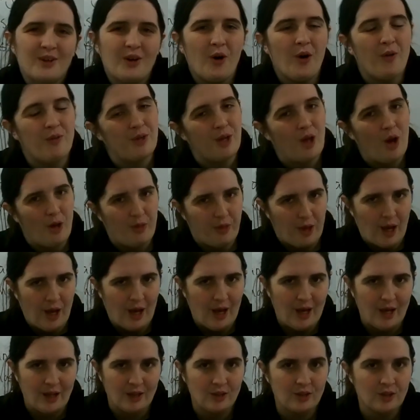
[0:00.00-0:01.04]
on the other
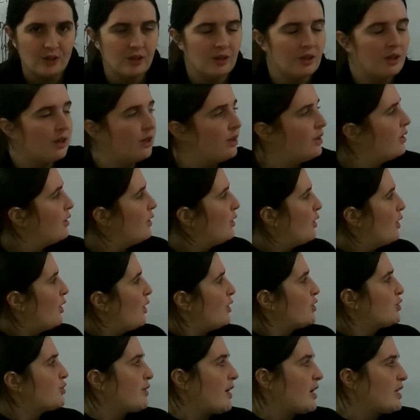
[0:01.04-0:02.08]
hand,
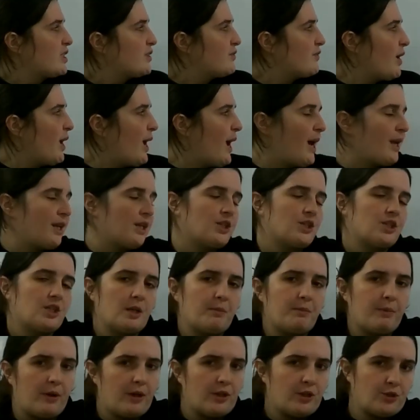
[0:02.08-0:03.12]
transfer energy
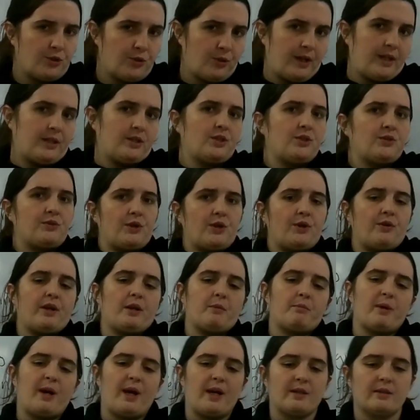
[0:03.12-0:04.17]
by
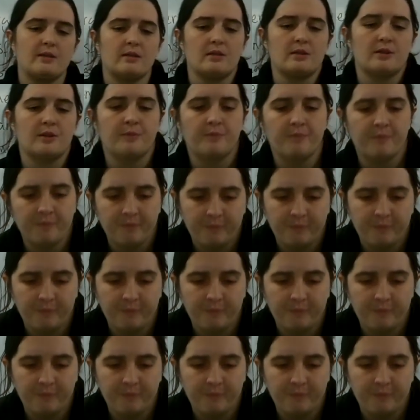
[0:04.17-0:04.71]
transferring mass.